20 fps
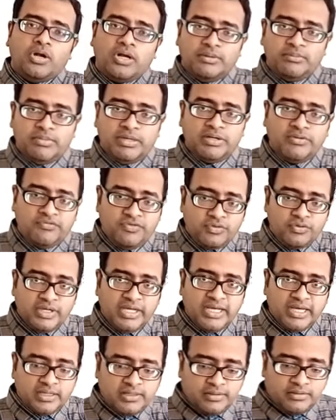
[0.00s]
number if you
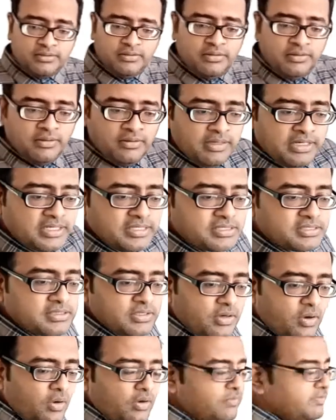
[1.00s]
take, it's
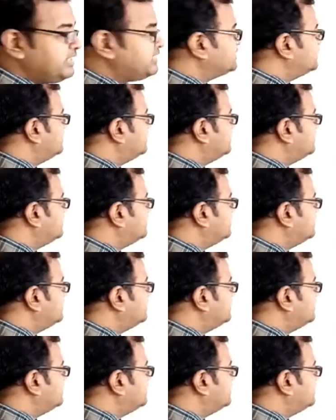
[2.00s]
always